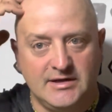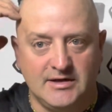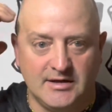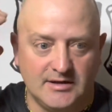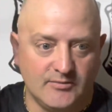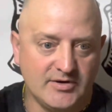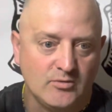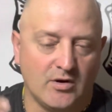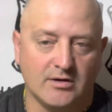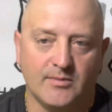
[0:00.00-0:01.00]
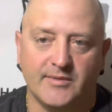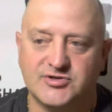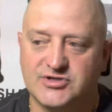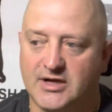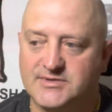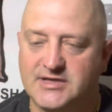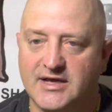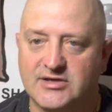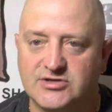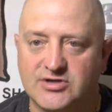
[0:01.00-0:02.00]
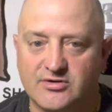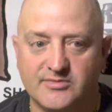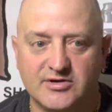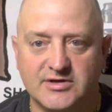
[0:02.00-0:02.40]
uh, when you walk around the job site and you show them you